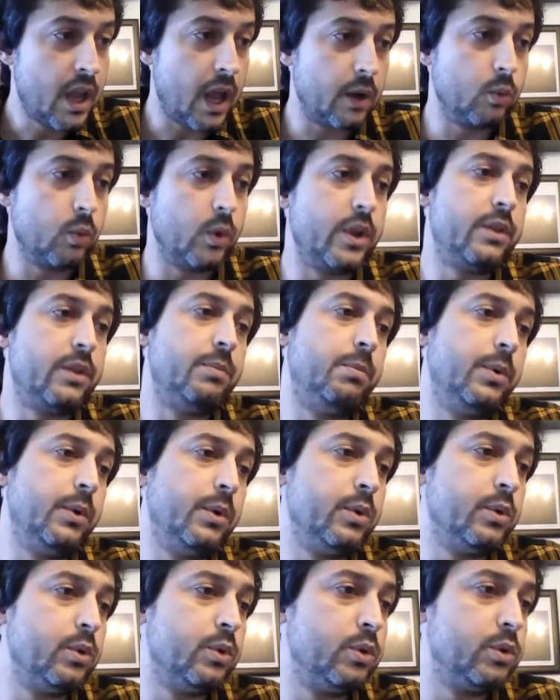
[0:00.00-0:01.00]
And with
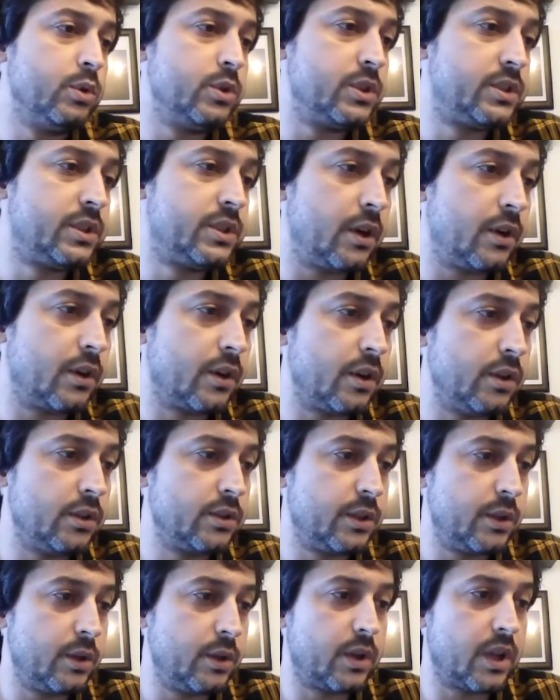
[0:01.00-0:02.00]
blue
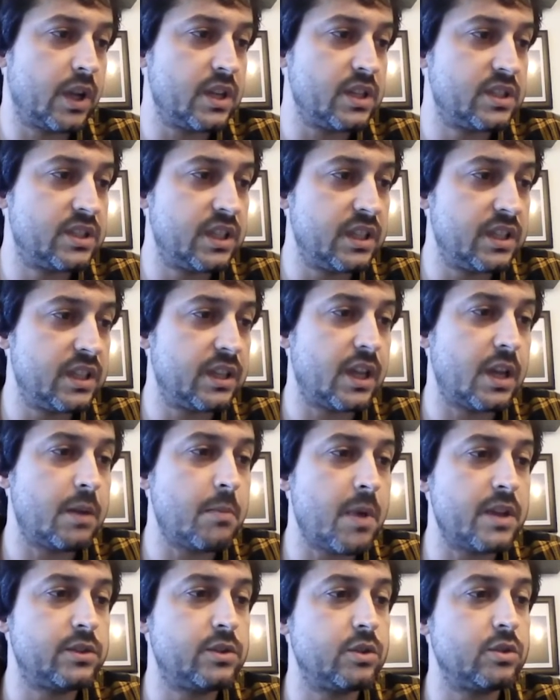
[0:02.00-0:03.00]
circles, you can see the
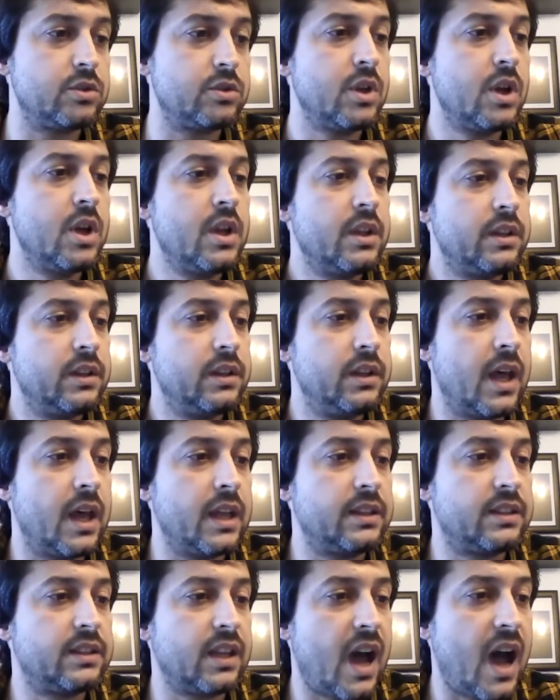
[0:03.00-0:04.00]
dimensions
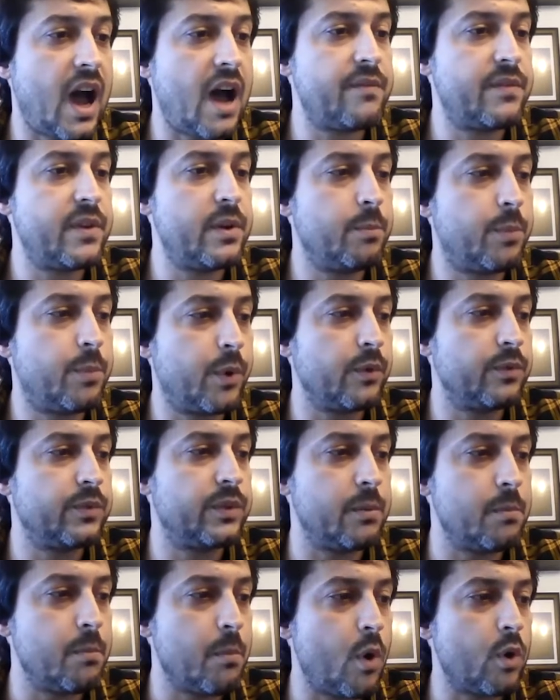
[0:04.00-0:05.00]
that have
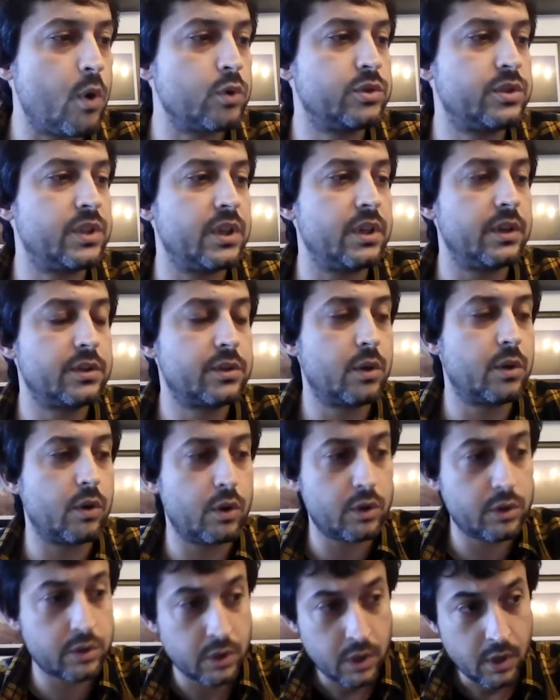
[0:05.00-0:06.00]
improved the most their
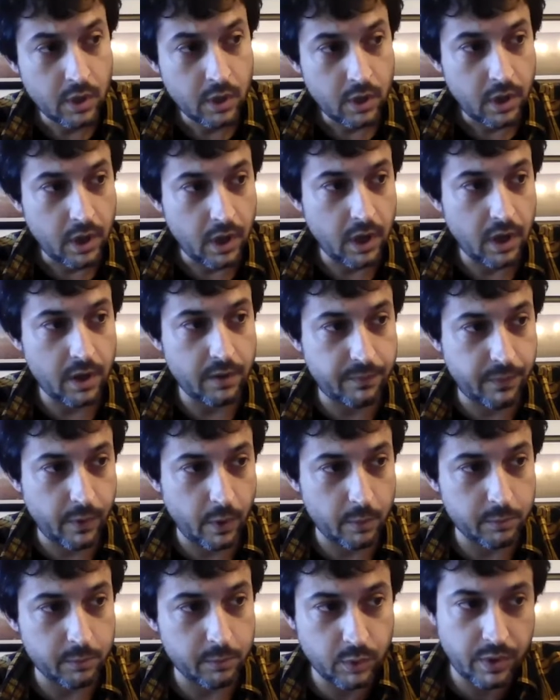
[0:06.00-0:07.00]
scores
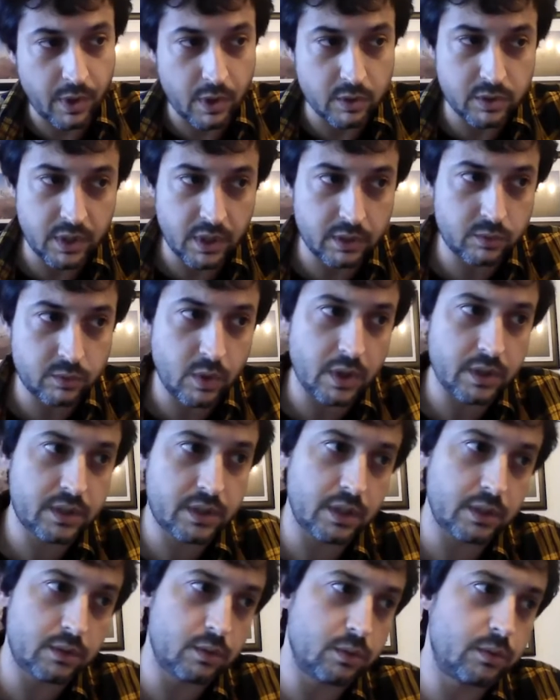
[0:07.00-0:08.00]
from
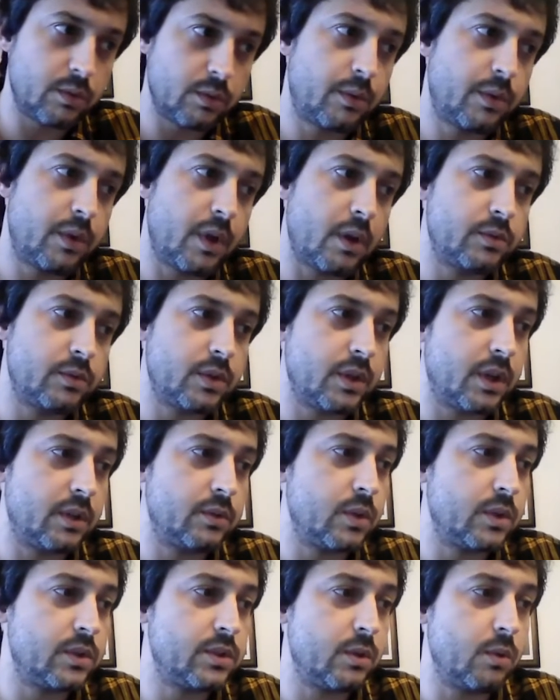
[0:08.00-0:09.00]
2020 to
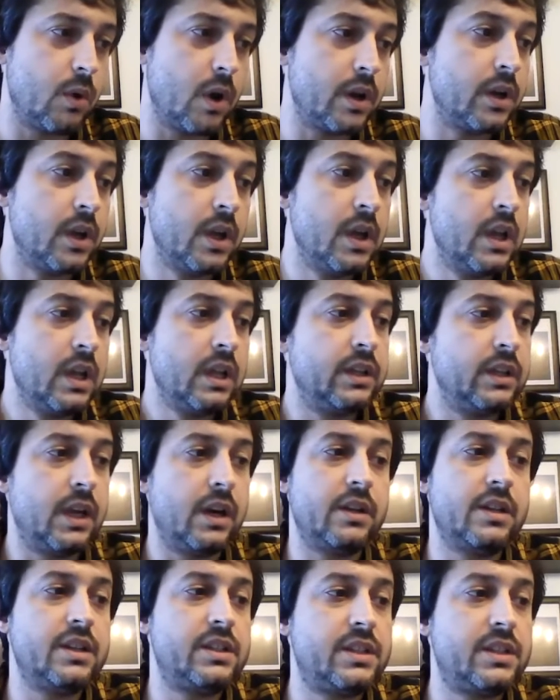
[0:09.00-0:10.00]
2021.
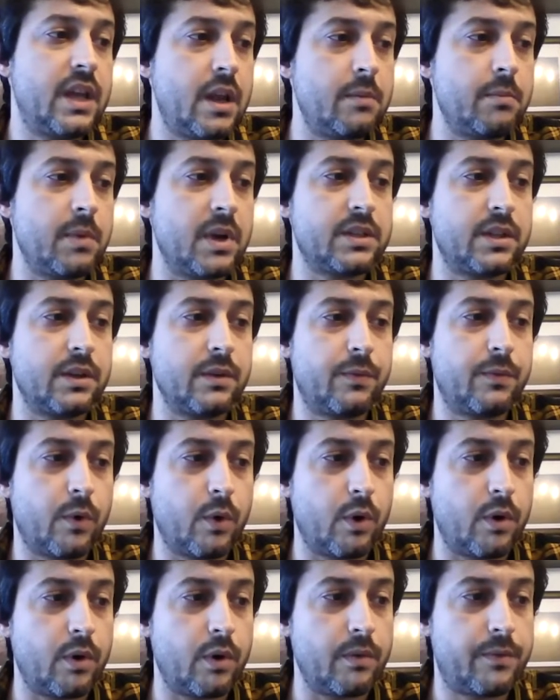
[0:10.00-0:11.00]
They are the same as the
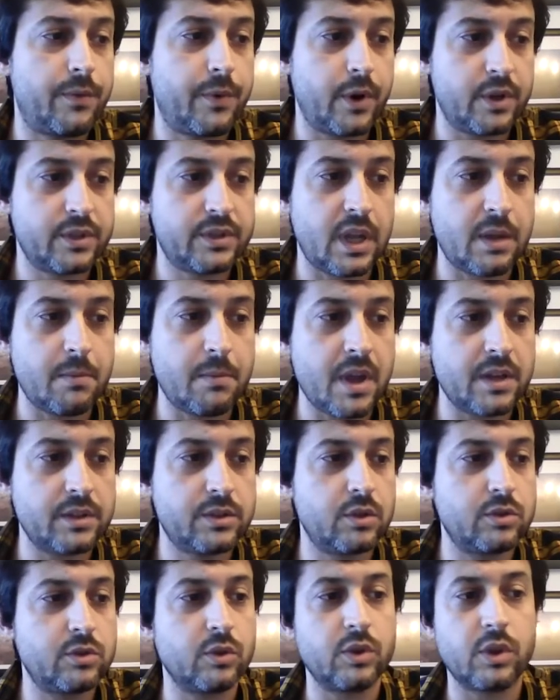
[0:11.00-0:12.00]
four first
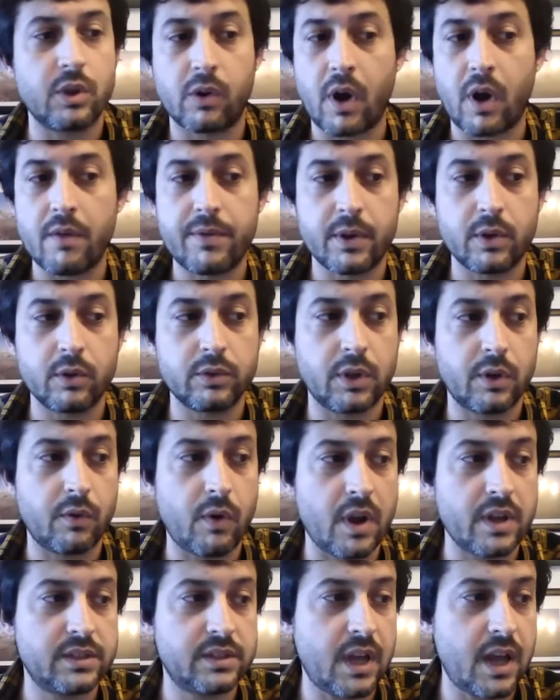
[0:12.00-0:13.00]
dimensions on the graphic on the
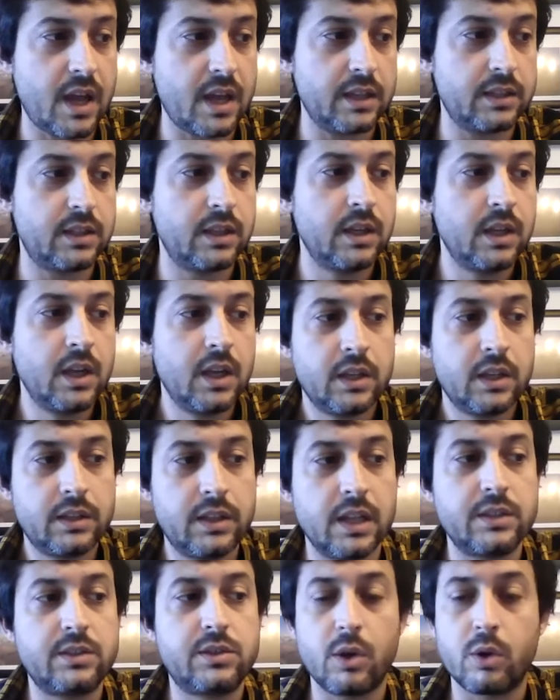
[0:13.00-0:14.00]
right side
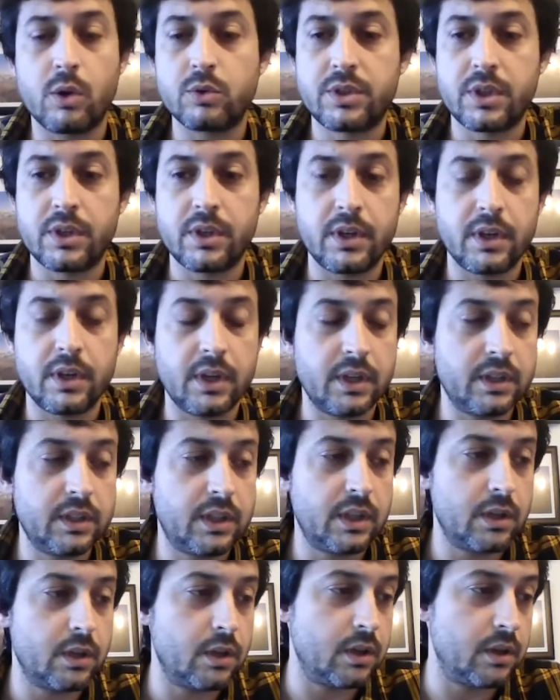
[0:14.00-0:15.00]
that shows
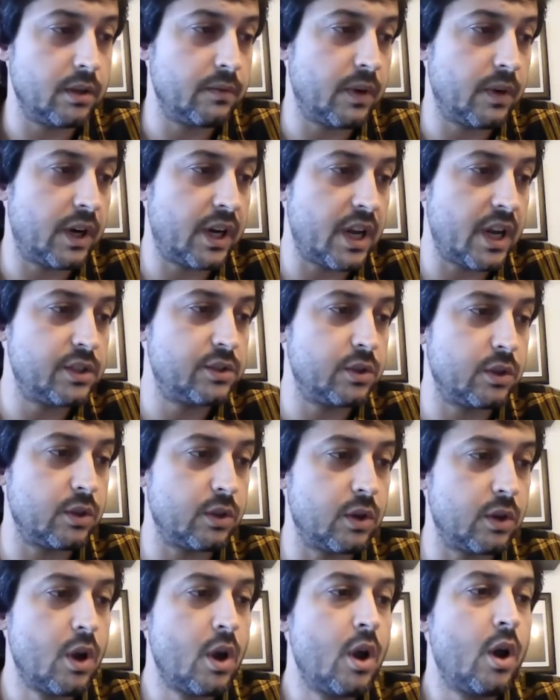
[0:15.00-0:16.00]
the
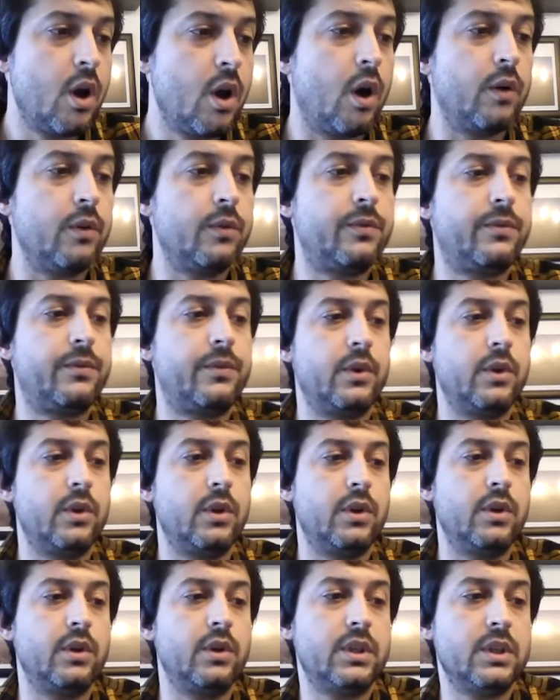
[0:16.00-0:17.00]
variation of
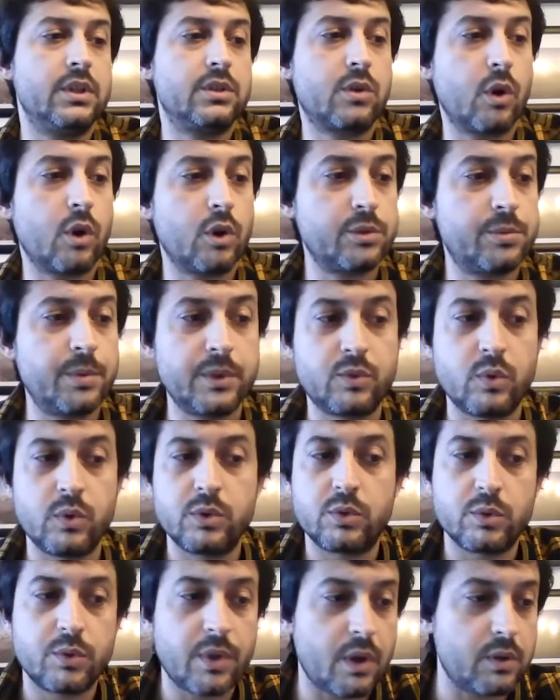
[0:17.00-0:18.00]
the scores
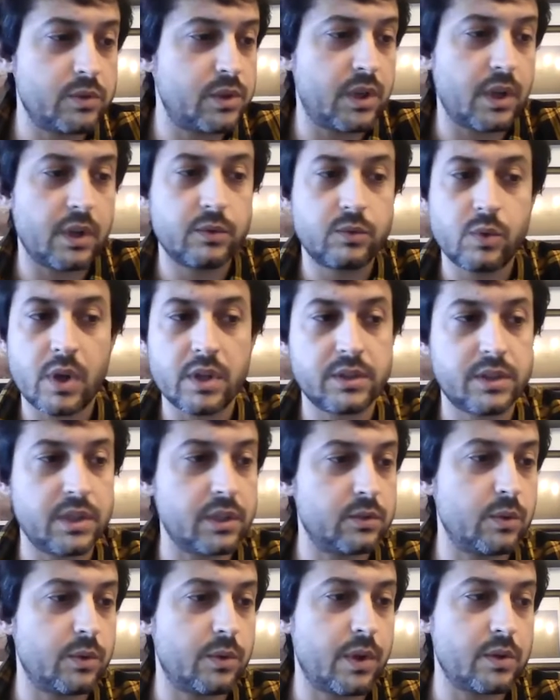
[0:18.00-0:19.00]
between
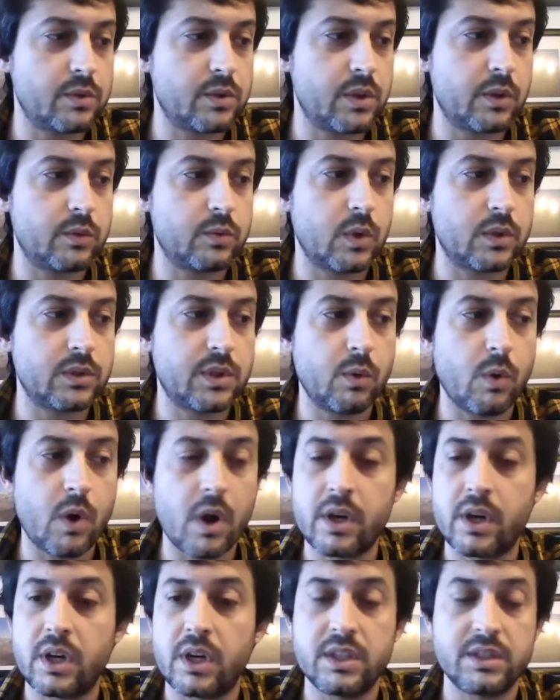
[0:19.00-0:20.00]
2020 and
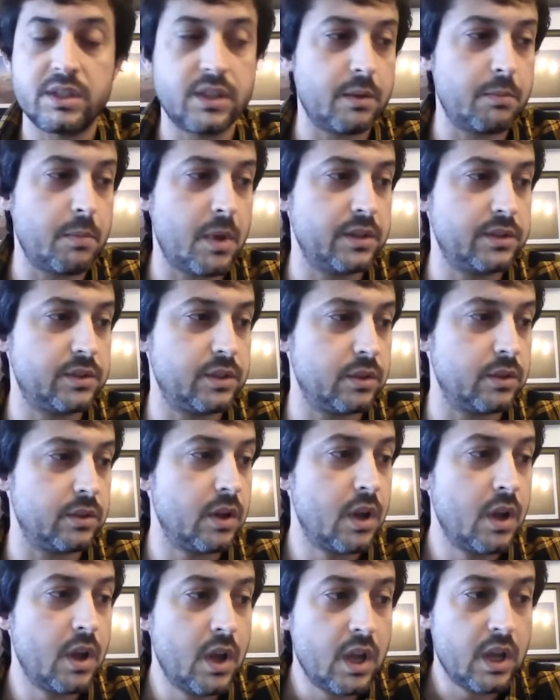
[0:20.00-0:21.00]
2021 in each dimension.